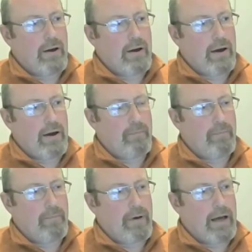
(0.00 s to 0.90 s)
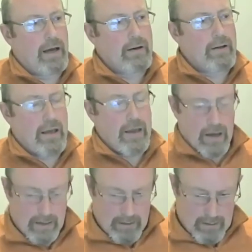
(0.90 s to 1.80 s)
and he
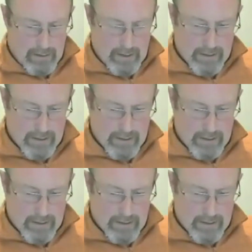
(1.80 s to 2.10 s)
had his